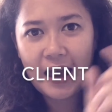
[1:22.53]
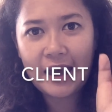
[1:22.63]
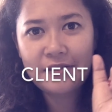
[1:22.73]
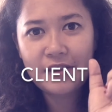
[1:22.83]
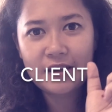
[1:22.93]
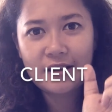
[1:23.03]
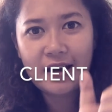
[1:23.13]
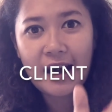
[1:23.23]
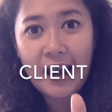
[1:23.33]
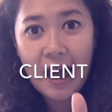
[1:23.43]
and then
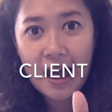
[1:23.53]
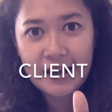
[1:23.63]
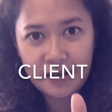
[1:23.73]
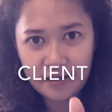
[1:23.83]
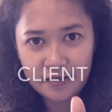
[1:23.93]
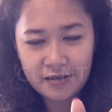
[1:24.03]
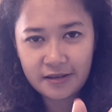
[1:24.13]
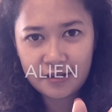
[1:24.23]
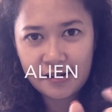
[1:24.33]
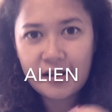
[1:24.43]
client,
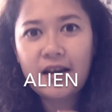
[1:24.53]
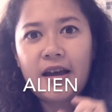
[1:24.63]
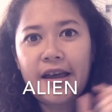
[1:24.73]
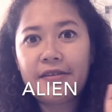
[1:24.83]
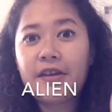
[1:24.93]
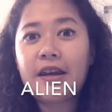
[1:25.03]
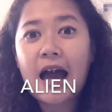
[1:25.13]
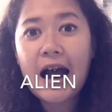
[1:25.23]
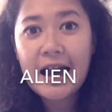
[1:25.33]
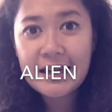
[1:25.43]
and then
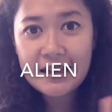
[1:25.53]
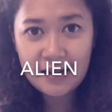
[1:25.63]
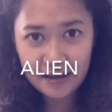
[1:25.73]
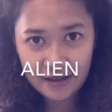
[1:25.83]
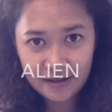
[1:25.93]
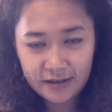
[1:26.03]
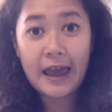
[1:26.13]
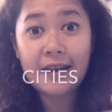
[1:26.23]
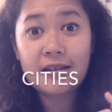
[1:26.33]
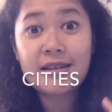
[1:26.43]
alien,
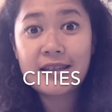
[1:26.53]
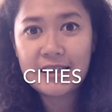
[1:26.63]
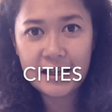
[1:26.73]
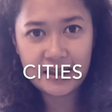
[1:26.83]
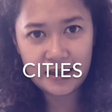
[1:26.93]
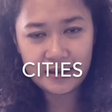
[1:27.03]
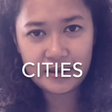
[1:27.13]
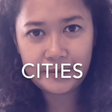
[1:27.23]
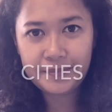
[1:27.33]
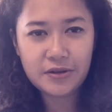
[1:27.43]
and in
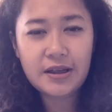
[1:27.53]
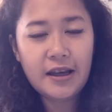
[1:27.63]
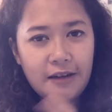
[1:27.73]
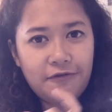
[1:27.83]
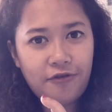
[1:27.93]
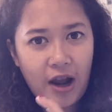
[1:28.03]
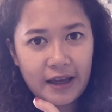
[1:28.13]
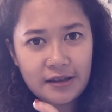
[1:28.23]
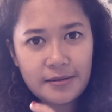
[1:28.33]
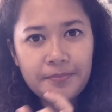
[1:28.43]
cities. In
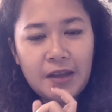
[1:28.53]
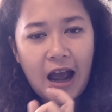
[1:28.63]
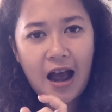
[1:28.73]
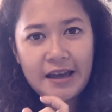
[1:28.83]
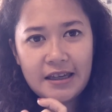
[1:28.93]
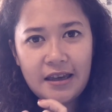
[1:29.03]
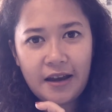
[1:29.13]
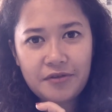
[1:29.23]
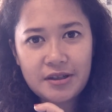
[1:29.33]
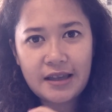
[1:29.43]
friend, IE
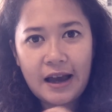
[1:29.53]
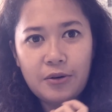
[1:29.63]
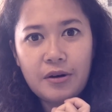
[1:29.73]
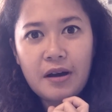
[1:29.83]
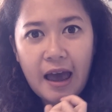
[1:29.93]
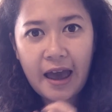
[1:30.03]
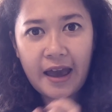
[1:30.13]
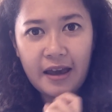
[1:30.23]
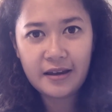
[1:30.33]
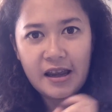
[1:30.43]
have the sound
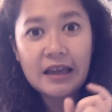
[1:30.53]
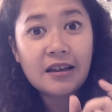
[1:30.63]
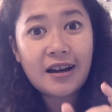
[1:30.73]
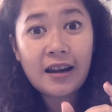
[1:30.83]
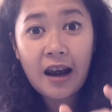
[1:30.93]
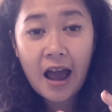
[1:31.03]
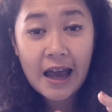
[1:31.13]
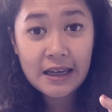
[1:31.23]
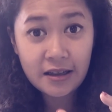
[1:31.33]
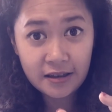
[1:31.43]
E. In
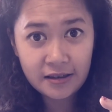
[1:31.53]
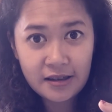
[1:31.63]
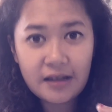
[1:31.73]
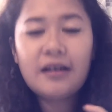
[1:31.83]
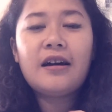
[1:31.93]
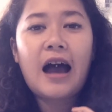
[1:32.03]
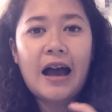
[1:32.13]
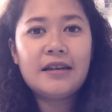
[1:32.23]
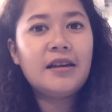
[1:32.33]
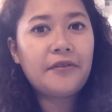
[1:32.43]
client,
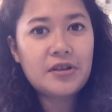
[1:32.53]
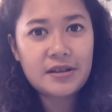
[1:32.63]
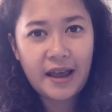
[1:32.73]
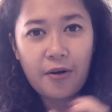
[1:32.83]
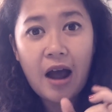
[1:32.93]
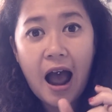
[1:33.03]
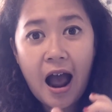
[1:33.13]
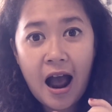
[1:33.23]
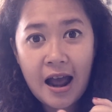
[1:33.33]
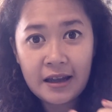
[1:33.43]
IE have the sound
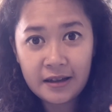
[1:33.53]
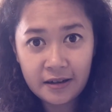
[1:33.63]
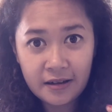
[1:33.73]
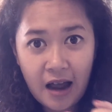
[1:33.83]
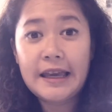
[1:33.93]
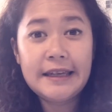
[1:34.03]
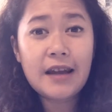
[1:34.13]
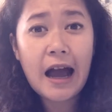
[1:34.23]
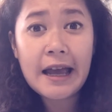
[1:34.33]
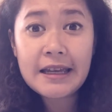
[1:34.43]
I. In
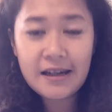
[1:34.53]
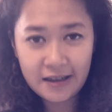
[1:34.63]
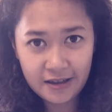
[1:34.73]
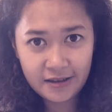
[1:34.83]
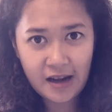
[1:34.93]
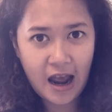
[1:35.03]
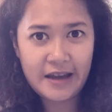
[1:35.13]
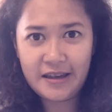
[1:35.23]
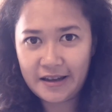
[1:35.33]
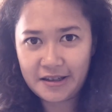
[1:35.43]
alien,
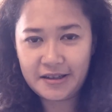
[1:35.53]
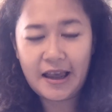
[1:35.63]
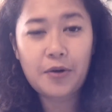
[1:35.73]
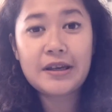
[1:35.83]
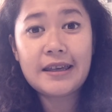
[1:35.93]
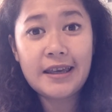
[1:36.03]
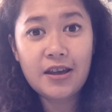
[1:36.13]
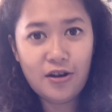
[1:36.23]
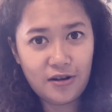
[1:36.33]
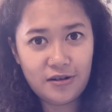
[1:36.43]
IE has the sound
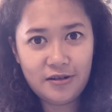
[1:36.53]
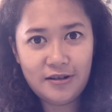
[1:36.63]
ear.